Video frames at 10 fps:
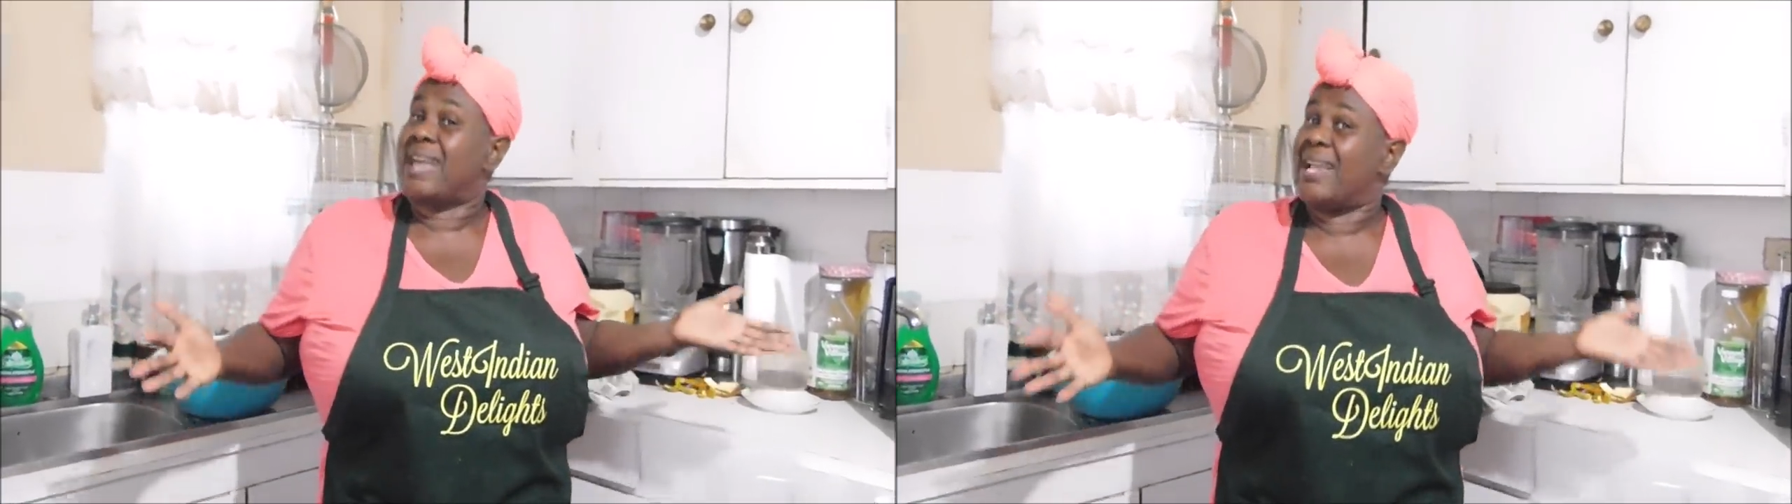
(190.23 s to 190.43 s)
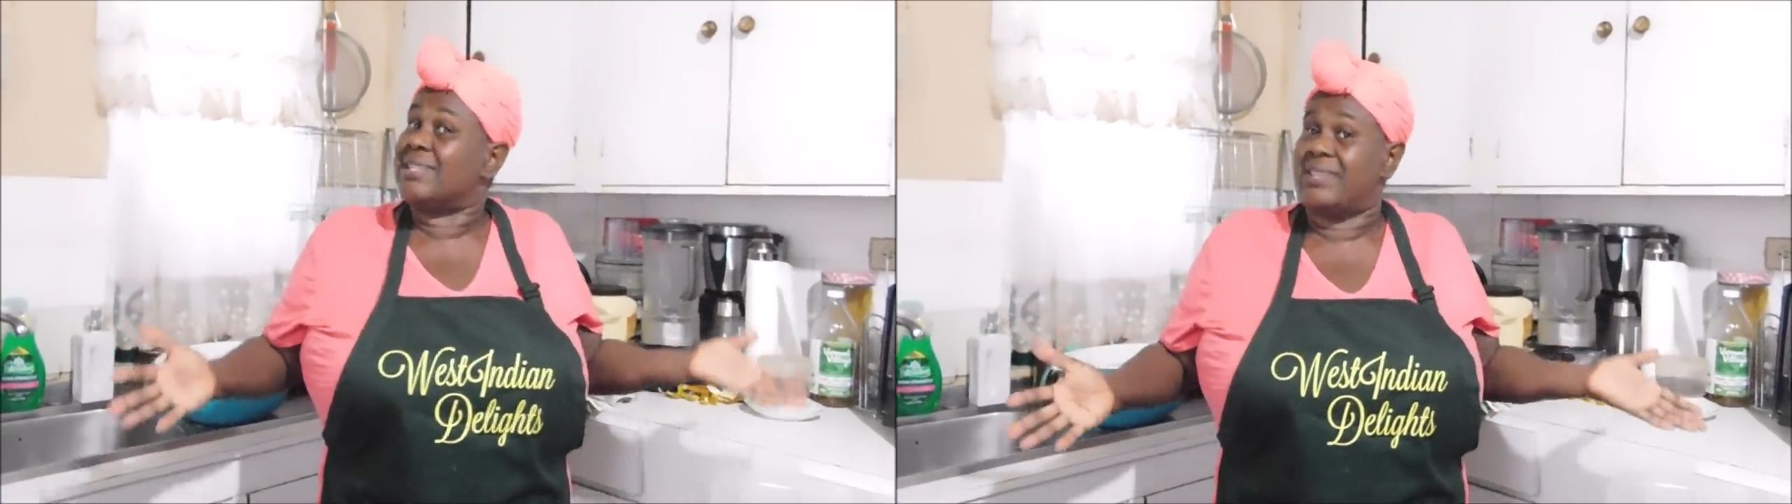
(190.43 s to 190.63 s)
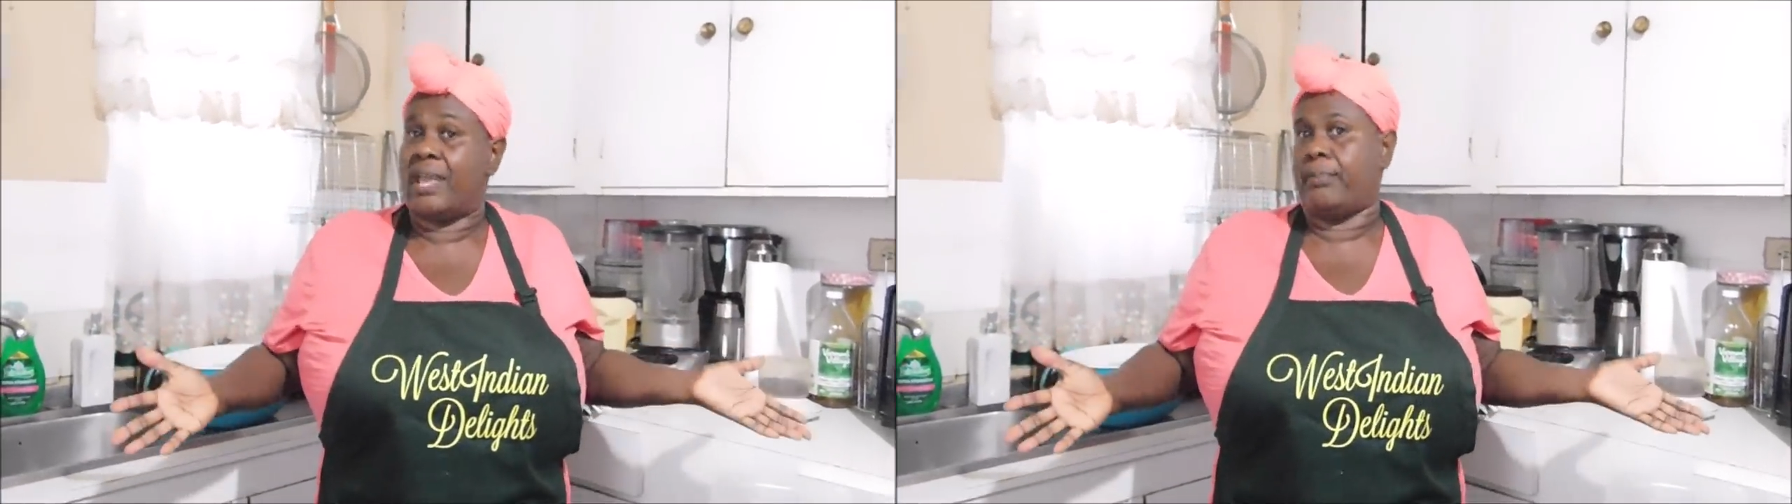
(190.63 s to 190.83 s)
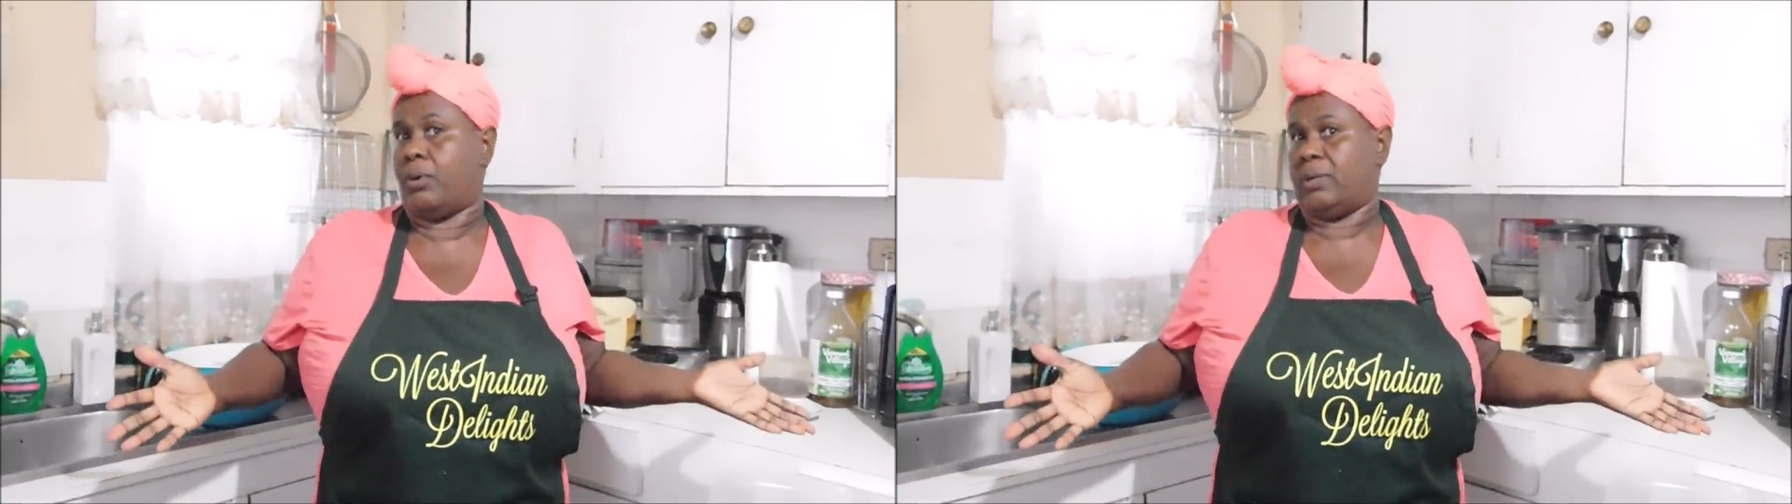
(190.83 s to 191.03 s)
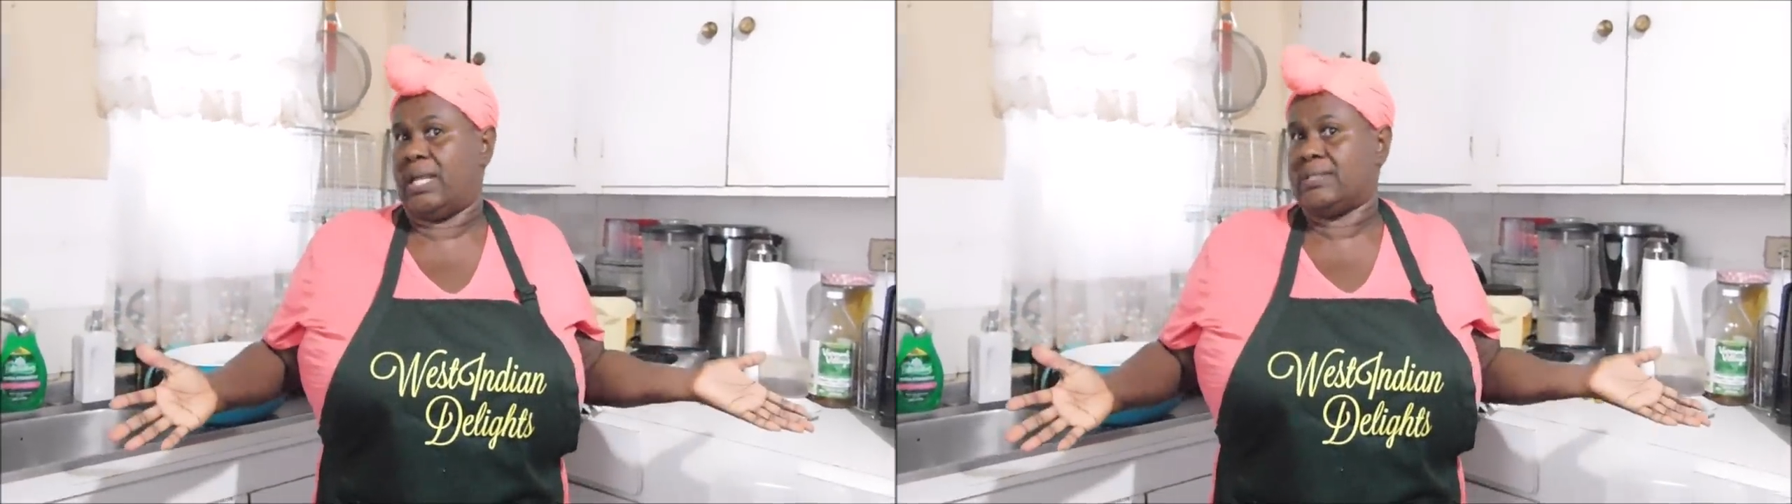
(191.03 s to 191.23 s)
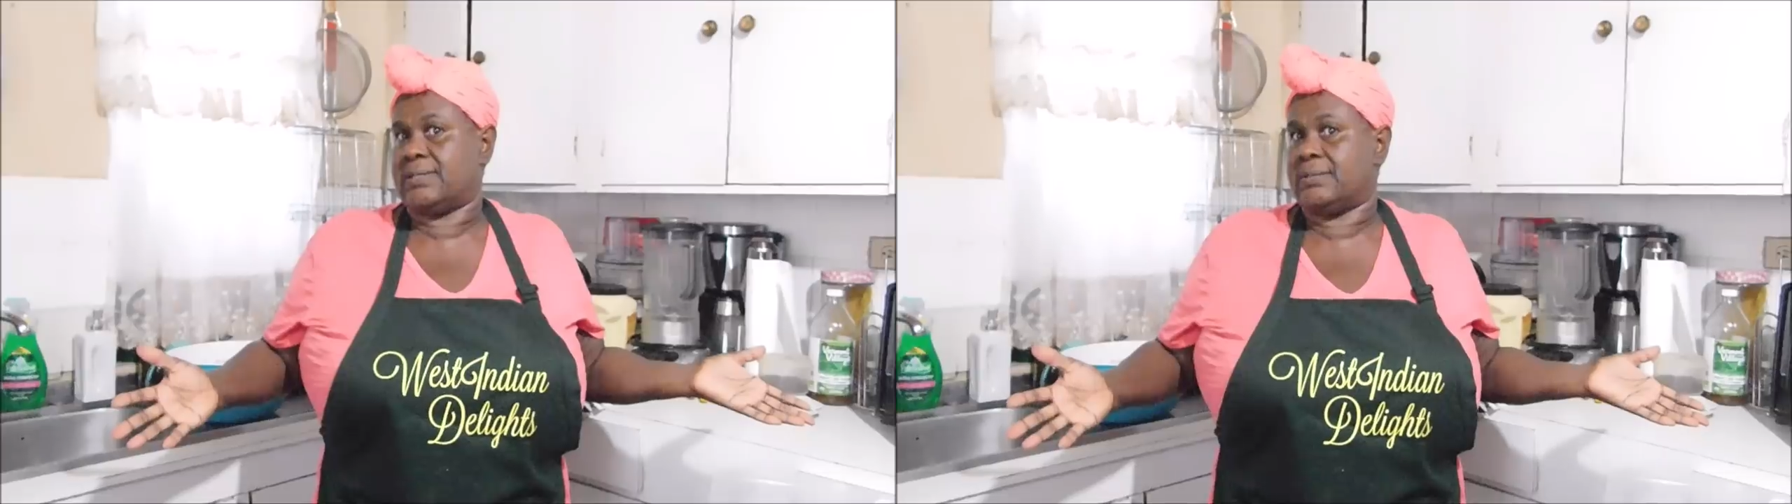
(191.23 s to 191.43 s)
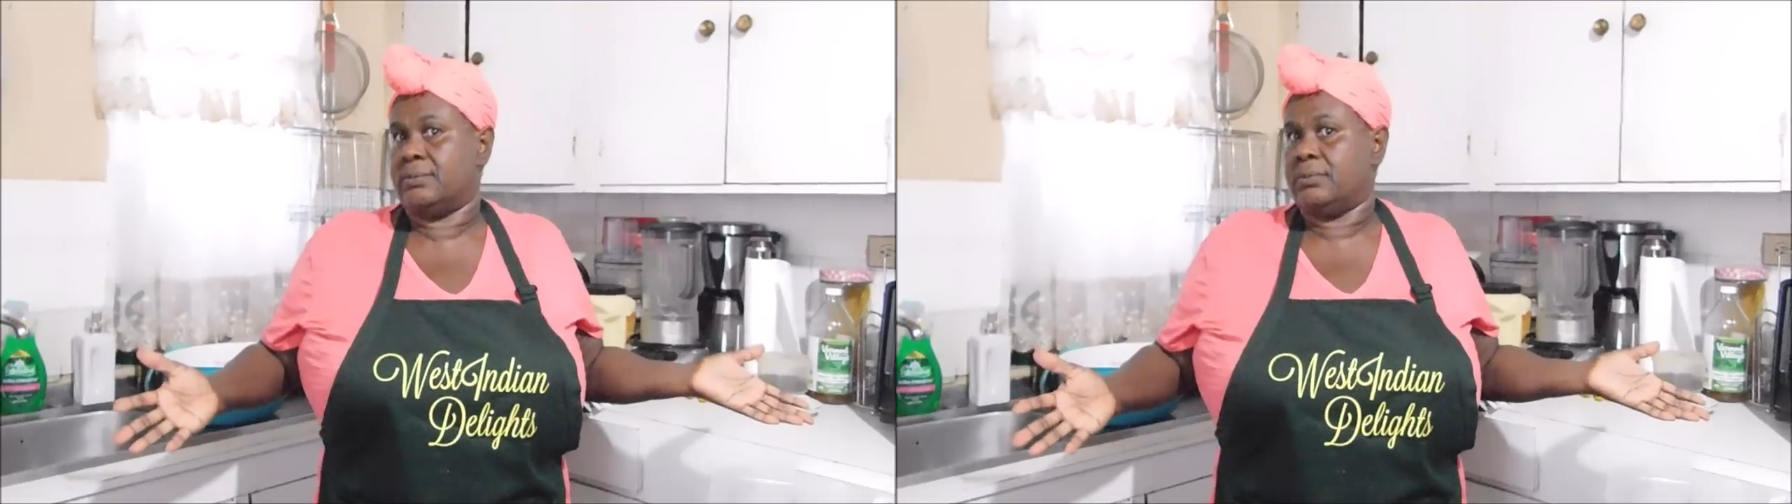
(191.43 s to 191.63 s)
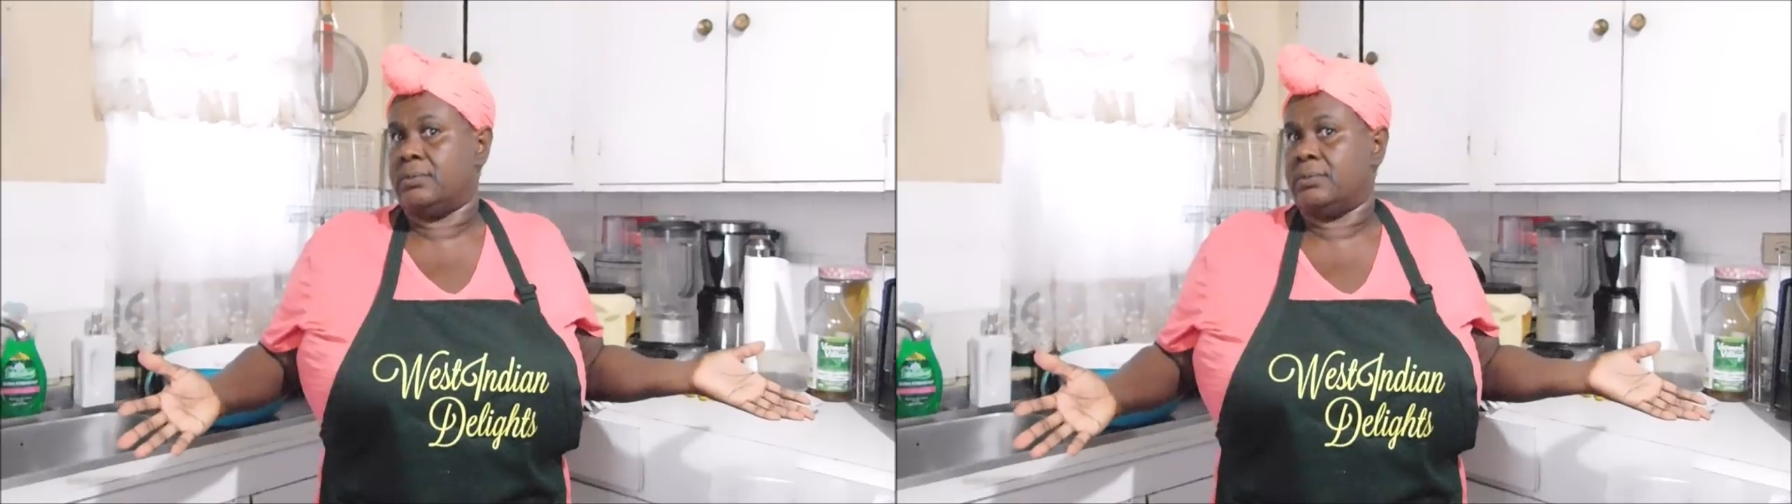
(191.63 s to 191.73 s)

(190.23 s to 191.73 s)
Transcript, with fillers: I'll say boneless.